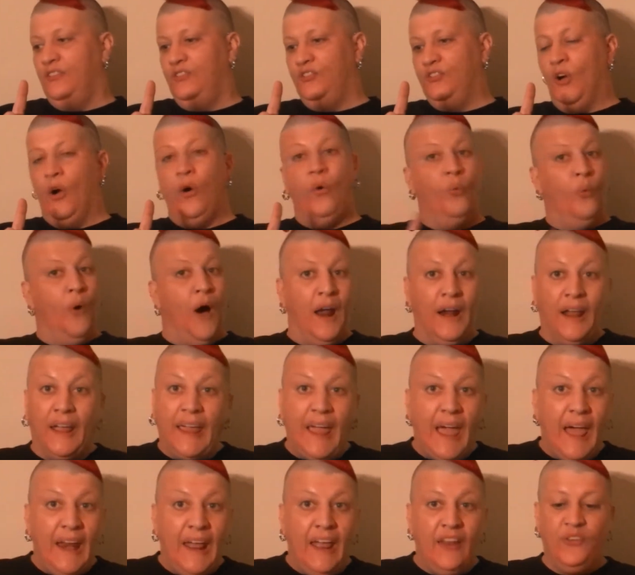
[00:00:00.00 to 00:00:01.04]
don't want to
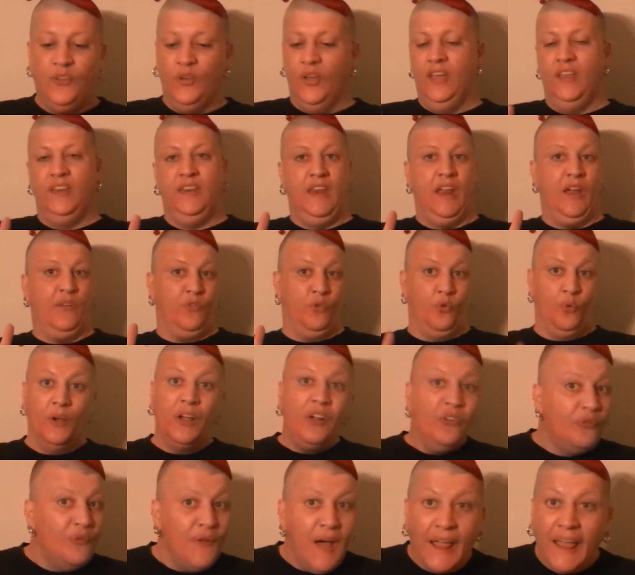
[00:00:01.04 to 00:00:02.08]
get it, never
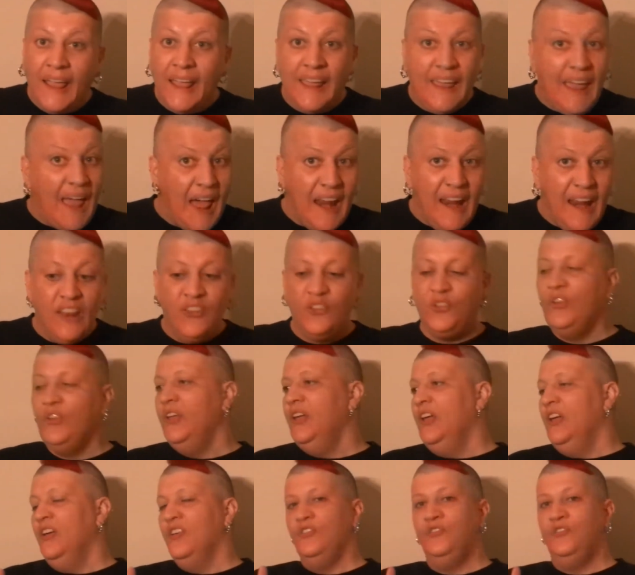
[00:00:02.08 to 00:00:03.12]
will fucking get it,
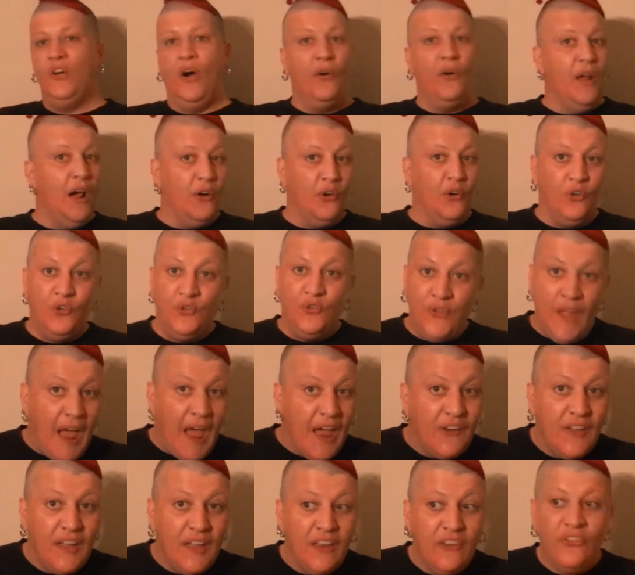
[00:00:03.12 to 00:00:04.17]
don't
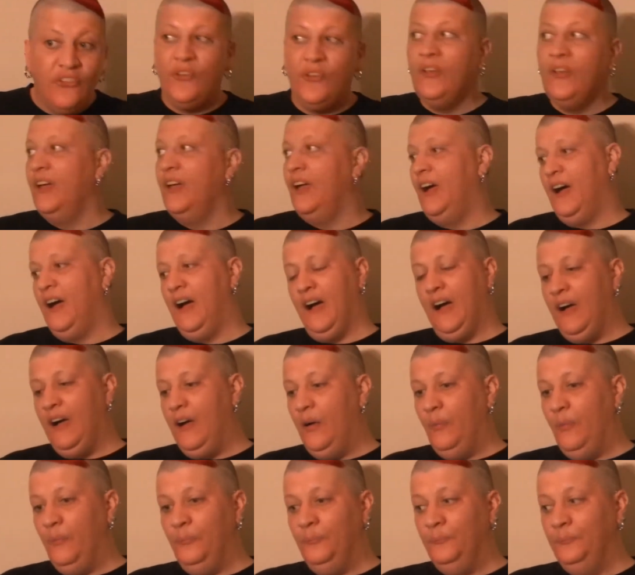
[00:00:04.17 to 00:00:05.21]
understand it,
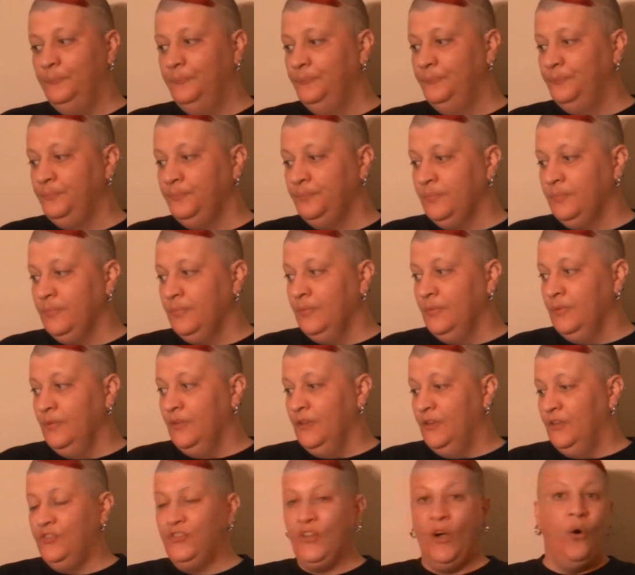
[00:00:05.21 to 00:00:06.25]

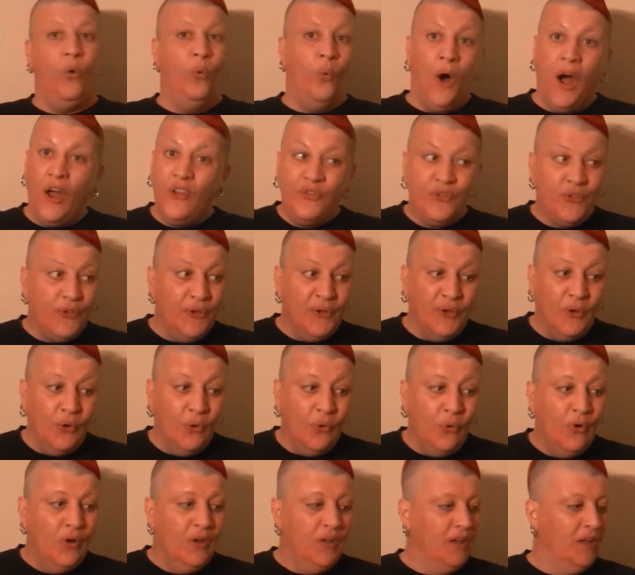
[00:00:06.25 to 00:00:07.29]
don't want
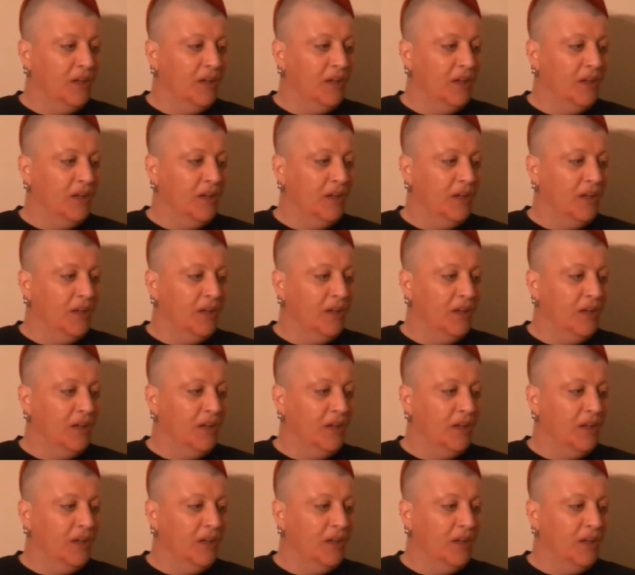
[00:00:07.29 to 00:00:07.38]
to,